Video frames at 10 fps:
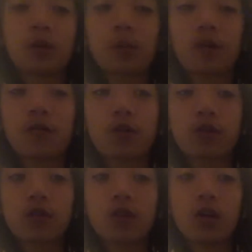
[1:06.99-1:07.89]
my first
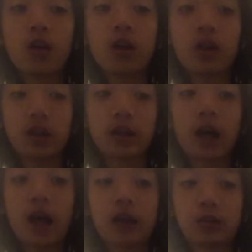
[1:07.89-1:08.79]

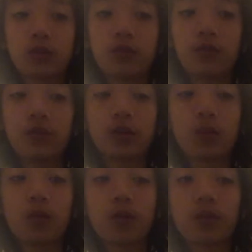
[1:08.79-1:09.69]
actual
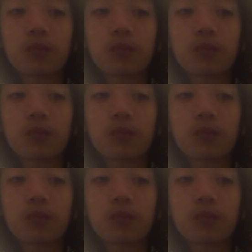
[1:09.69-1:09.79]
fingerboard.